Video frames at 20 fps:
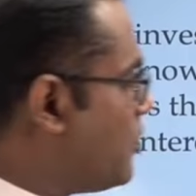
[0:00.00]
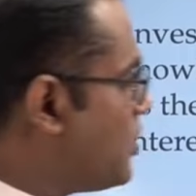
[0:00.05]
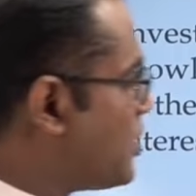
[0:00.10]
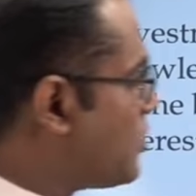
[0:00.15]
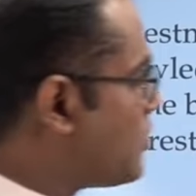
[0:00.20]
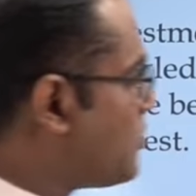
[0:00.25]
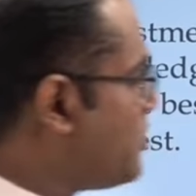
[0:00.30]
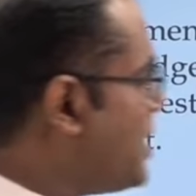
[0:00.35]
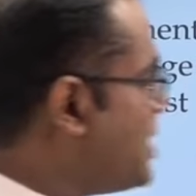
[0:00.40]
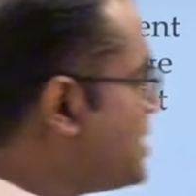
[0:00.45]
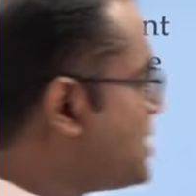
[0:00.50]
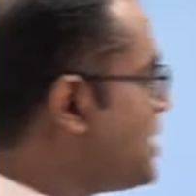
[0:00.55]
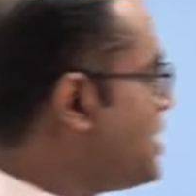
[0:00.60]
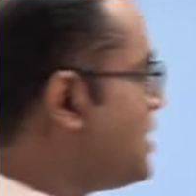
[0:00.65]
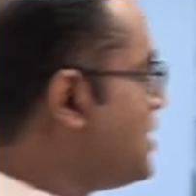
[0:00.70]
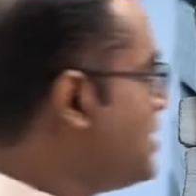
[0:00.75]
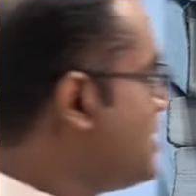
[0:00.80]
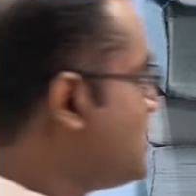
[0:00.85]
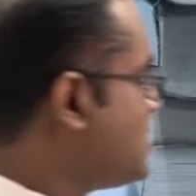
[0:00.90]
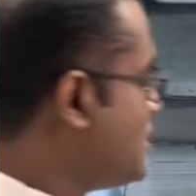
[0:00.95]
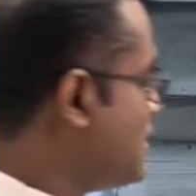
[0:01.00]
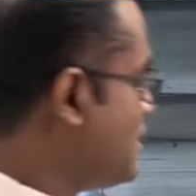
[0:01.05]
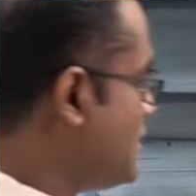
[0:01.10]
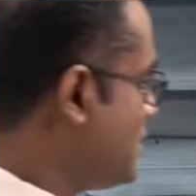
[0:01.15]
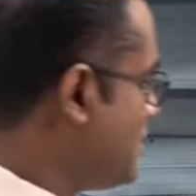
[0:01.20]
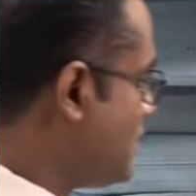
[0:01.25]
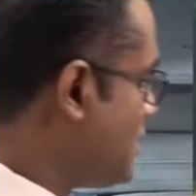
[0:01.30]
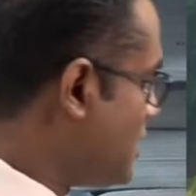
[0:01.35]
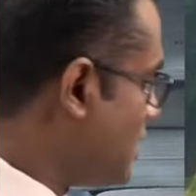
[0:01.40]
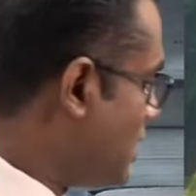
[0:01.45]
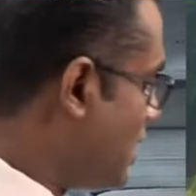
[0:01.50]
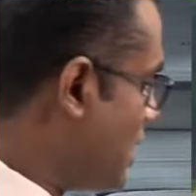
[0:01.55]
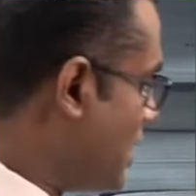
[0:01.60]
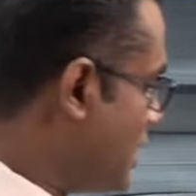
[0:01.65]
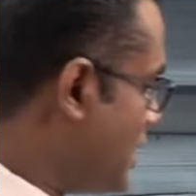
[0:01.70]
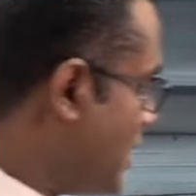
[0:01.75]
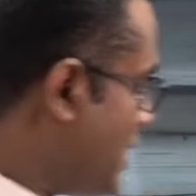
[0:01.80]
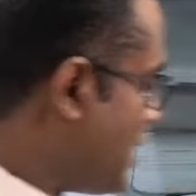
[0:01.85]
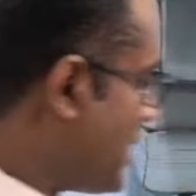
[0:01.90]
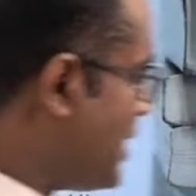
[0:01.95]
wanted to mention is,
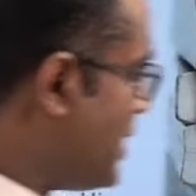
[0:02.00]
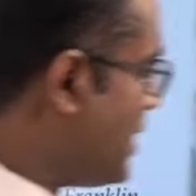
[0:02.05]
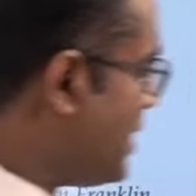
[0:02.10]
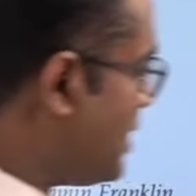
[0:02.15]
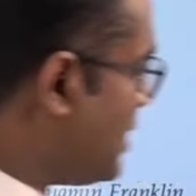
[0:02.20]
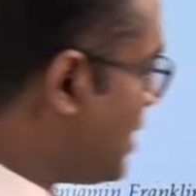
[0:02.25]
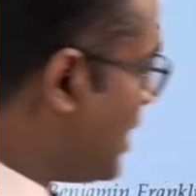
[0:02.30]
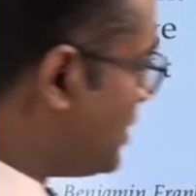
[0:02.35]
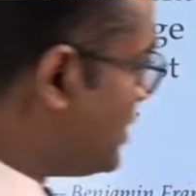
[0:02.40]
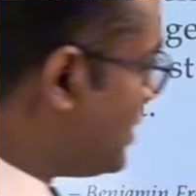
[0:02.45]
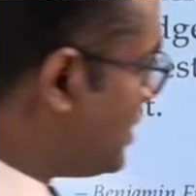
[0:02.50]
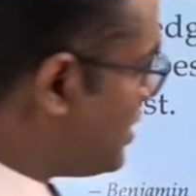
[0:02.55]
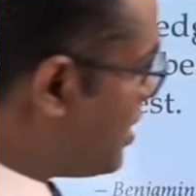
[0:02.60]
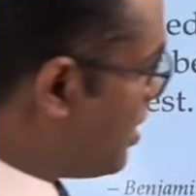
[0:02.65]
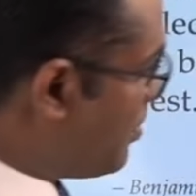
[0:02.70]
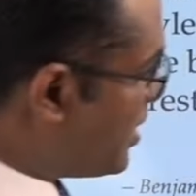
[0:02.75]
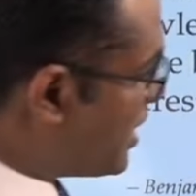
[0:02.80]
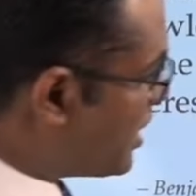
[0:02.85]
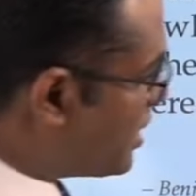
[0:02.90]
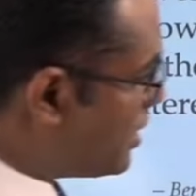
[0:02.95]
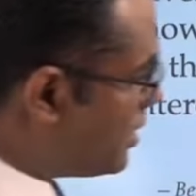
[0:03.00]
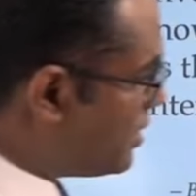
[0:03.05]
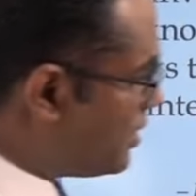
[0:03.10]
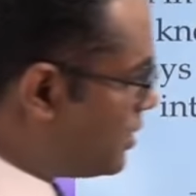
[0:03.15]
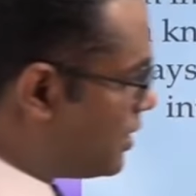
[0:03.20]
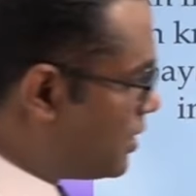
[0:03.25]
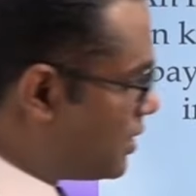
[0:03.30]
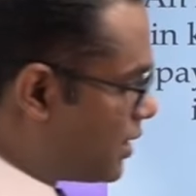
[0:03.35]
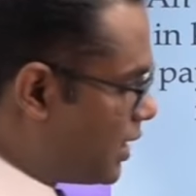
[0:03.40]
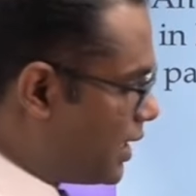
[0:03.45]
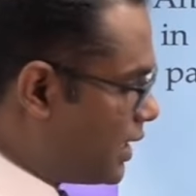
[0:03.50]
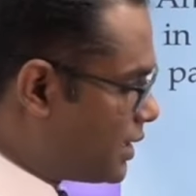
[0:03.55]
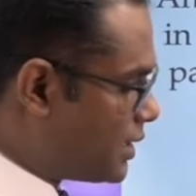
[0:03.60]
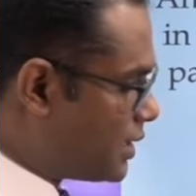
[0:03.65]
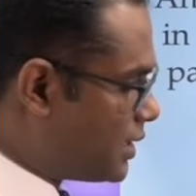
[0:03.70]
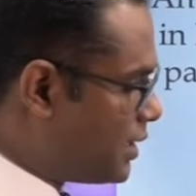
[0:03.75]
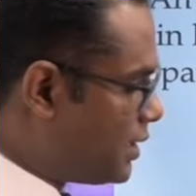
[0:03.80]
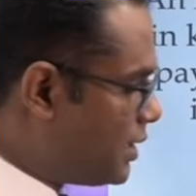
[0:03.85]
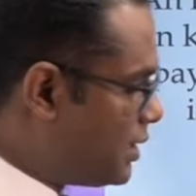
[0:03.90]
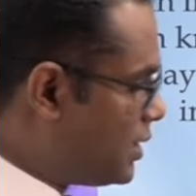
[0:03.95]
yet again, another American
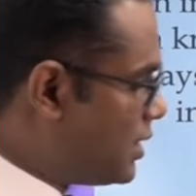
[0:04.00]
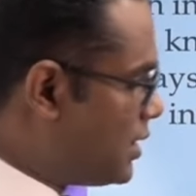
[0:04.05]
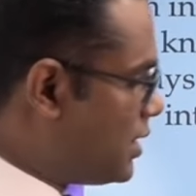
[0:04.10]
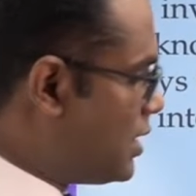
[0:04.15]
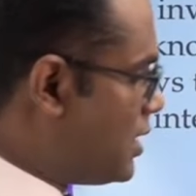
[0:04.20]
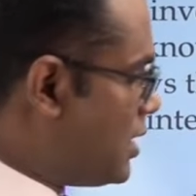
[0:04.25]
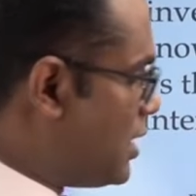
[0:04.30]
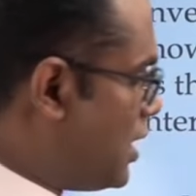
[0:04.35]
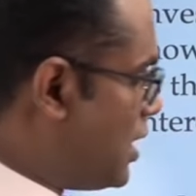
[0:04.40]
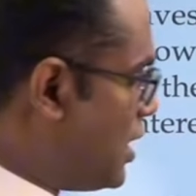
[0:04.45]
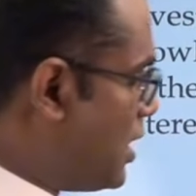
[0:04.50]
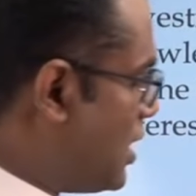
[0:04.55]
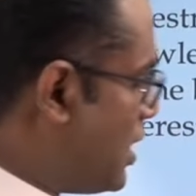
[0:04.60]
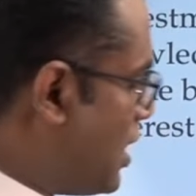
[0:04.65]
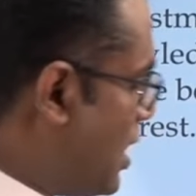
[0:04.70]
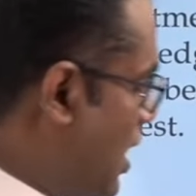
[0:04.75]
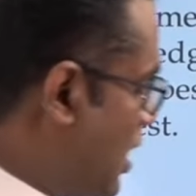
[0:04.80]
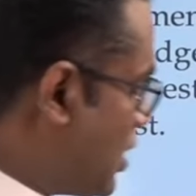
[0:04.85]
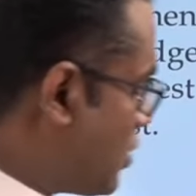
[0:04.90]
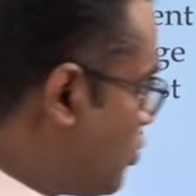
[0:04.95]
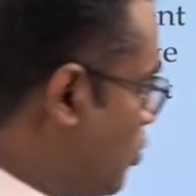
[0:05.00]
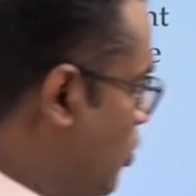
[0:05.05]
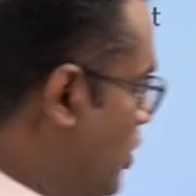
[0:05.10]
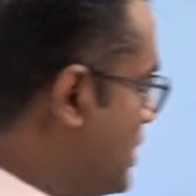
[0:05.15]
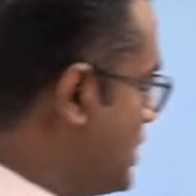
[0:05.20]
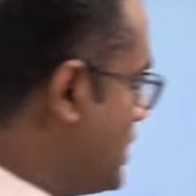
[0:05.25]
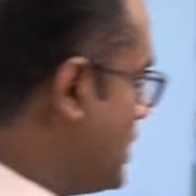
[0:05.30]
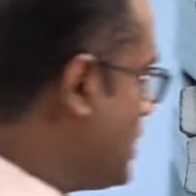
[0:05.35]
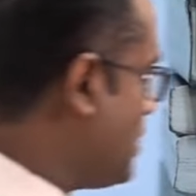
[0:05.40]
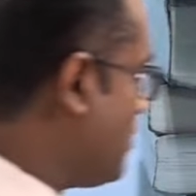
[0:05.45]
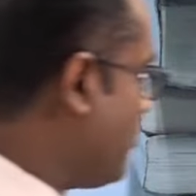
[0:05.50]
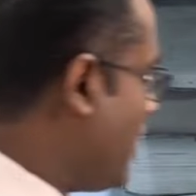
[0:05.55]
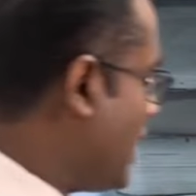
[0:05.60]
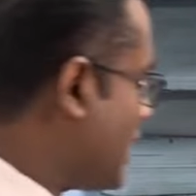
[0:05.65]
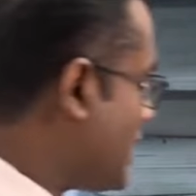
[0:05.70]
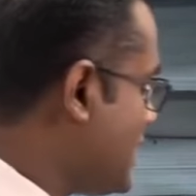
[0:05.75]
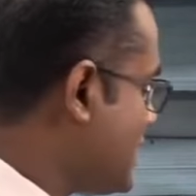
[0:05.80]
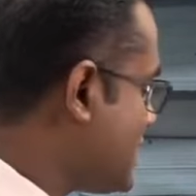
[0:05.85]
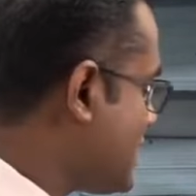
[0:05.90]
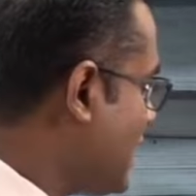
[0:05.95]
writer, R. Collier.
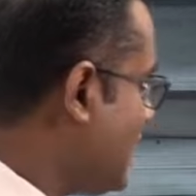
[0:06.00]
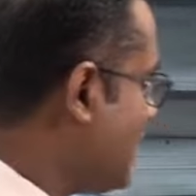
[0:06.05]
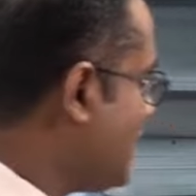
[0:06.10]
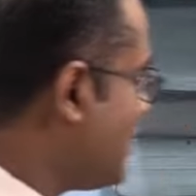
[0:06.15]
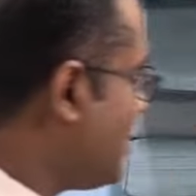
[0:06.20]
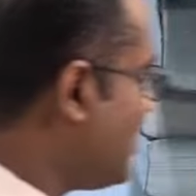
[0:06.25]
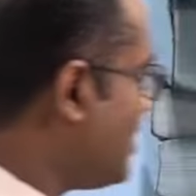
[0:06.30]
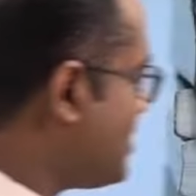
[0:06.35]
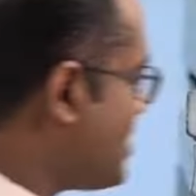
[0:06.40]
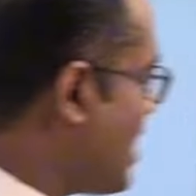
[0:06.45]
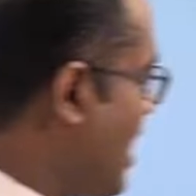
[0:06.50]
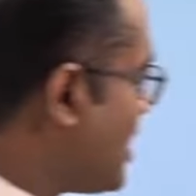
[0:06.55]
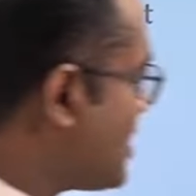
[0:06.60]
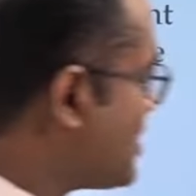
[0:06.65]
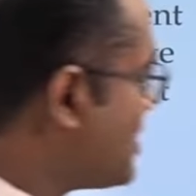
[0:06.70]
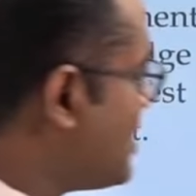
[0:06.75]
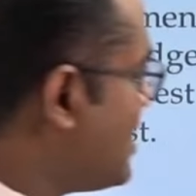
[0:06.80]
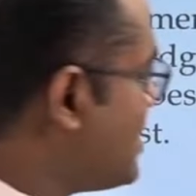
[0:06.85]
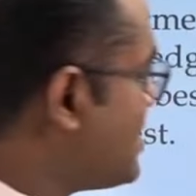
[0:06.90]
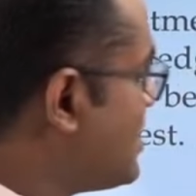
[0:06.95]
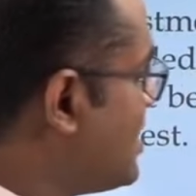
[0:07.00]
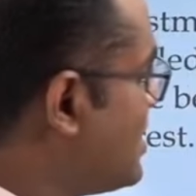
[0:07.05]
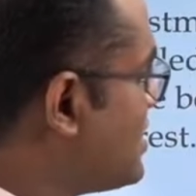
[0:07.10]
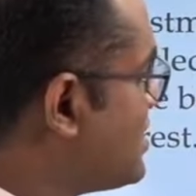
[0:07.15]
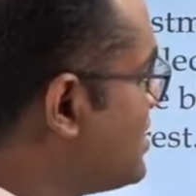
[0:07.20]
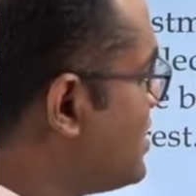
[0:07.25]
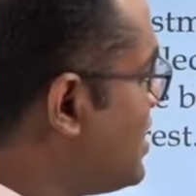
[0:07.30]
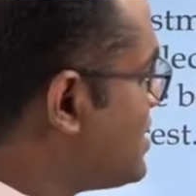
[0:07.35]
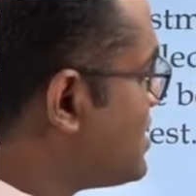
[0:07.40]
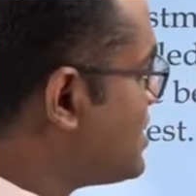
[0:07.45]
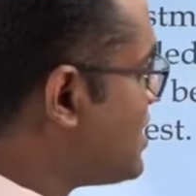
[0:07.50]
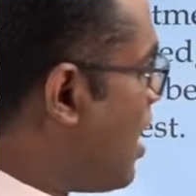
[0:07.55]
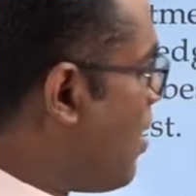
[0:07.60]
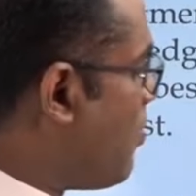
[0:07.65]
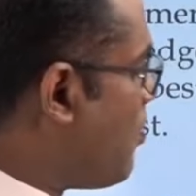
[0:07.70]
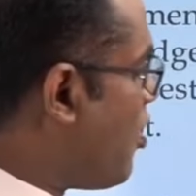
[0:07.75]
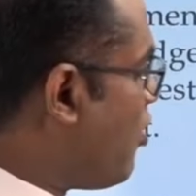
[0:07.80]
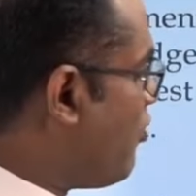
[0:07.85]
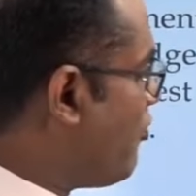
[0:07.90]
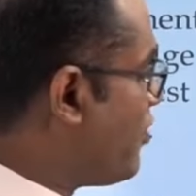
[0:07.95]
What is it? Success is the
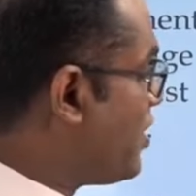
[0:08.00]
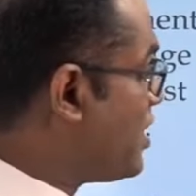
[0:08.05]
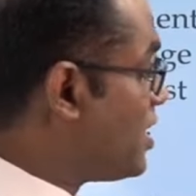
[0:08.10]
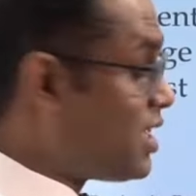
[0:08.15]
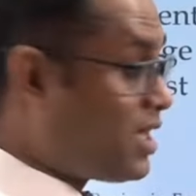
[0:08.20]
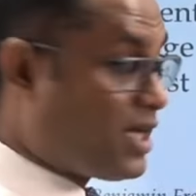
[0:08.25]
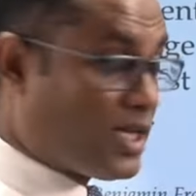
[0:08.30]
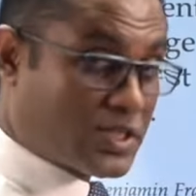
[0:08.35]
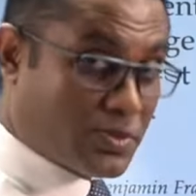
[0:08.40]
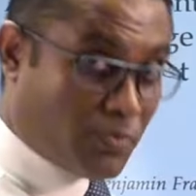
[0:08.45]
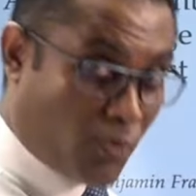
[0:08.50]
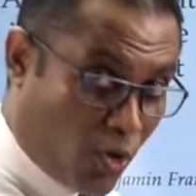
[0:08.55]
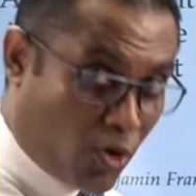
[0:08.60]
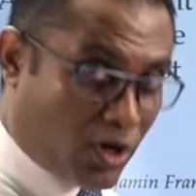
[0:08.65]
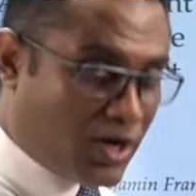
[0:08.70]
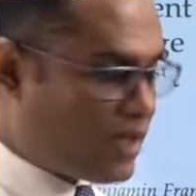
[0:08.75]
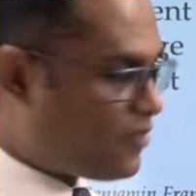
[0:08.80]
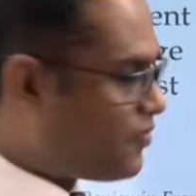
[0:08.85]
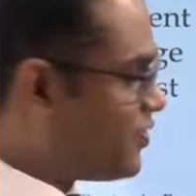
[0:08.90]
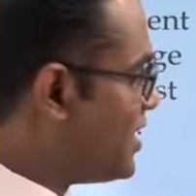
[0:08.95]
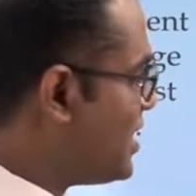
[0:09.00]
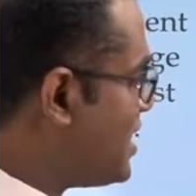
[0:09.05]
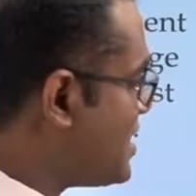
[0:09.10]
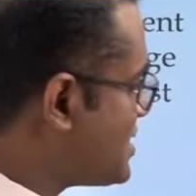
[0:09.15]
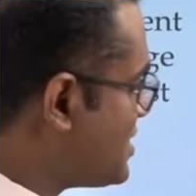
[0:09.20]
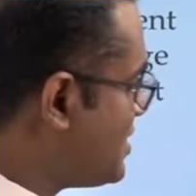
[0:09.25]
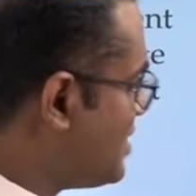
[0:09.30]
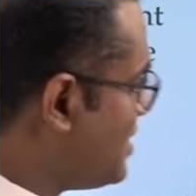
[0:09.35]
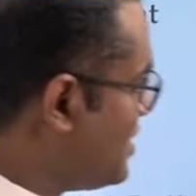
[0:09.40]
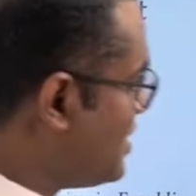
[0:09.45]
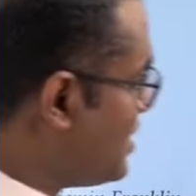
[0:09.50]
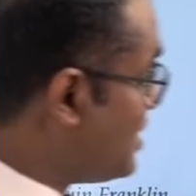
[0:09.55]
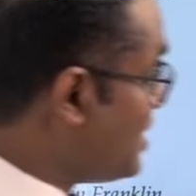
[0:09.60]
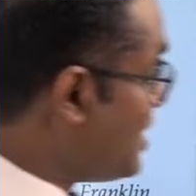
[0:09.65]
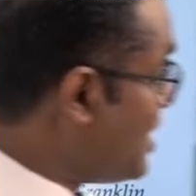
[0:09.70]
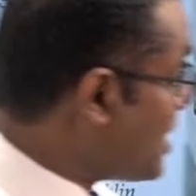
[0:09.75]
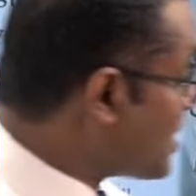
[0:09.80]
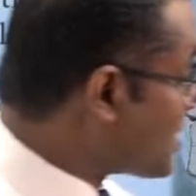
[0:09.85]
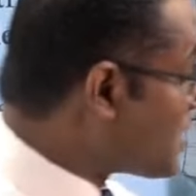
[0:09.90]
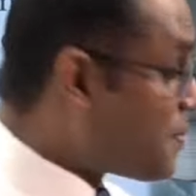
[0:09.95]
sum of small efforts
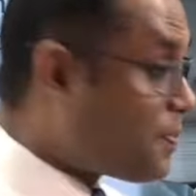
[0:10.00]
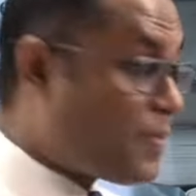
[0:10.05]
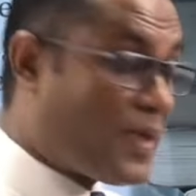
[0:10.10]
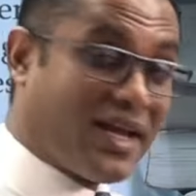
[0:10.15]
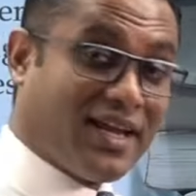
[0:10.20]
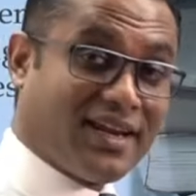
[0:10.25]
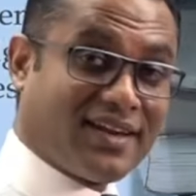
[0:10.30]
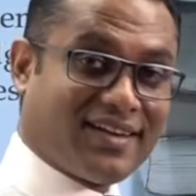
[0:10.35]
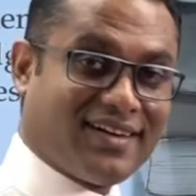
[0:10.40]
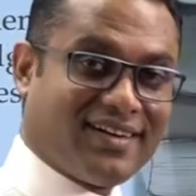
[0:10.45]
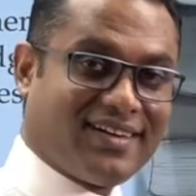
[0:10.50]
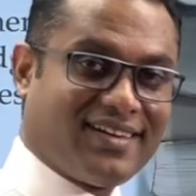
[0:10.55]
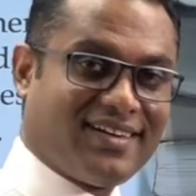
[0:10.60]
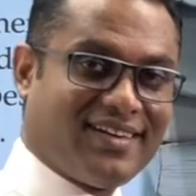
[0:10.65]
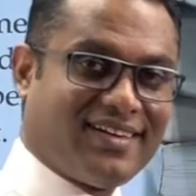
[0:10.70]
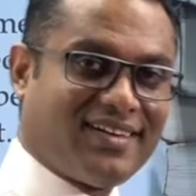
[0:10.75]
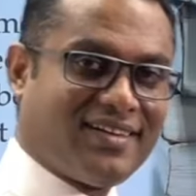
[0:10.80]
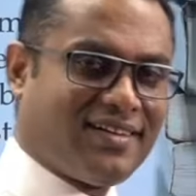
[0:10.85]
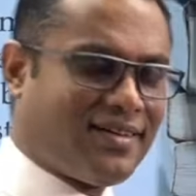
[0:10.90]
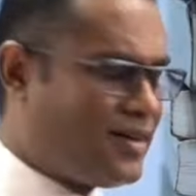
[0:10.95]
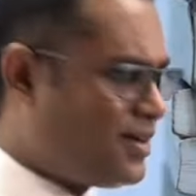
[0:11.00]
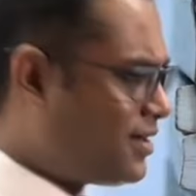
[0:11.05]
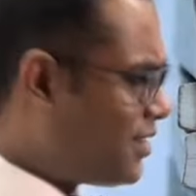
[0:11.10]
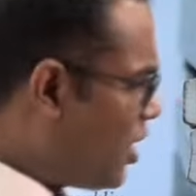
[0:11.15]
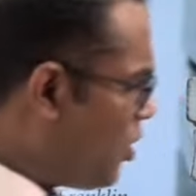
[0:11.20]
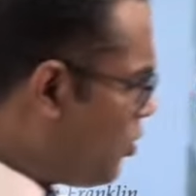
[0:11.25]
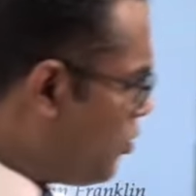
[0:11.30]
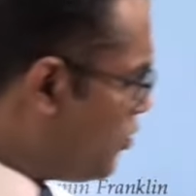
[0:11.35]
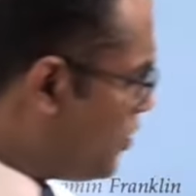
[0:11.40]
repeated. Now,